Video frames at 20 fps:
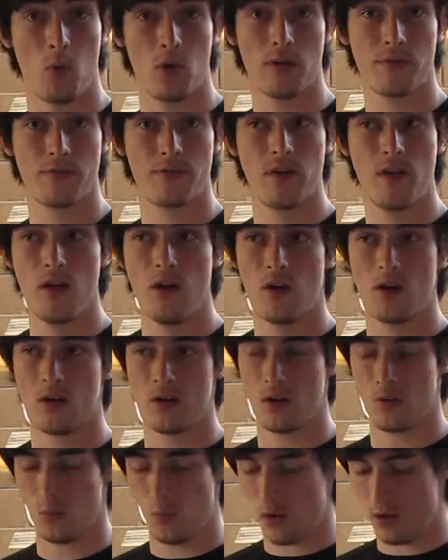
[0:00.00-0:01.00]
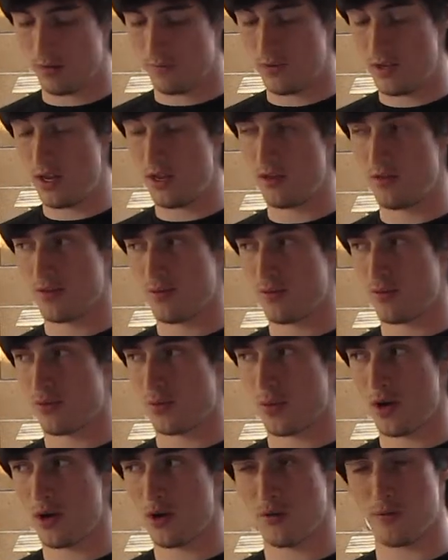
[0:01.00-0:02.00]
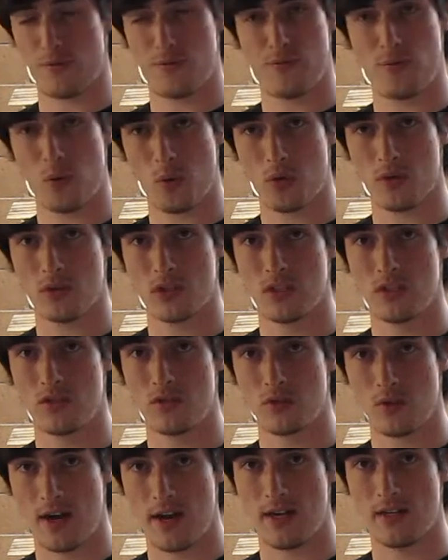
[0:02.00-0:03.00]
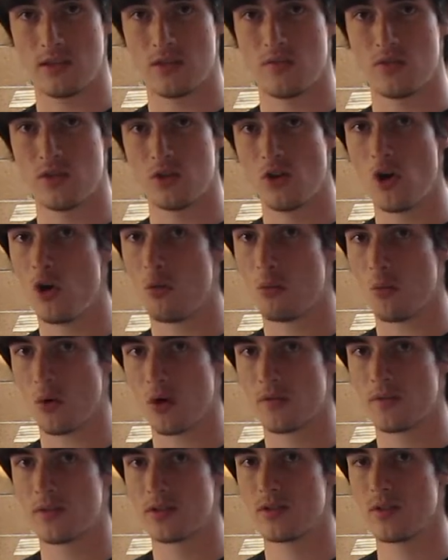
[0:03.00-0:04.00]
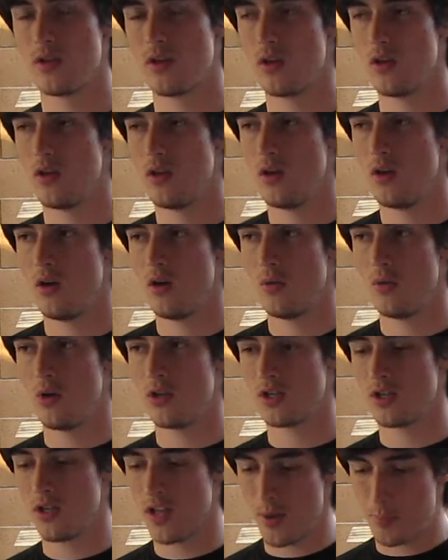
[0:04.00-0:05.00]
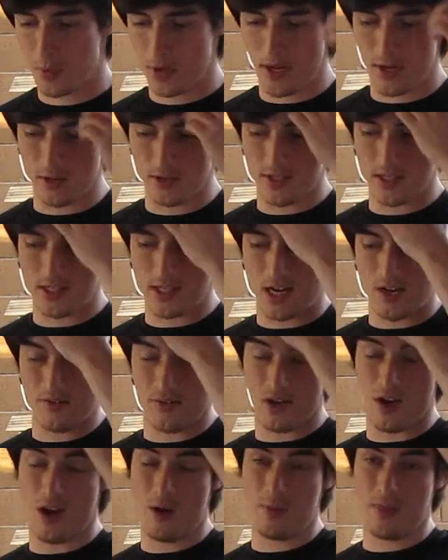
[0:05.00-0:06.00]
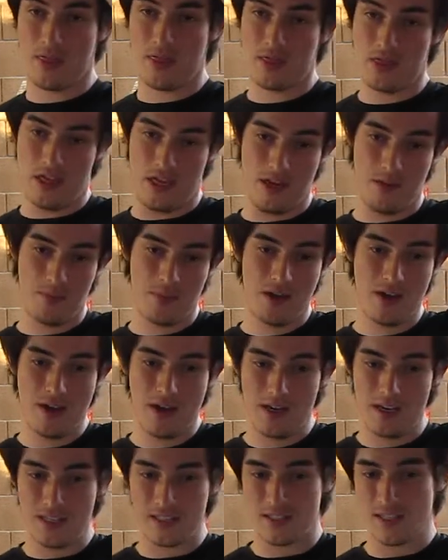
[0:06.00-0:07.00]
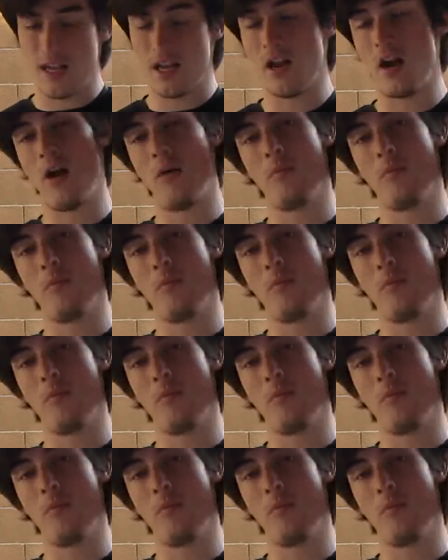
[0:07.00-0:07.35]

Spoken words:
morph, or one of the 3 or 4 strains of snow morphs. which in leopard geckos, that's kind of a common theme, is that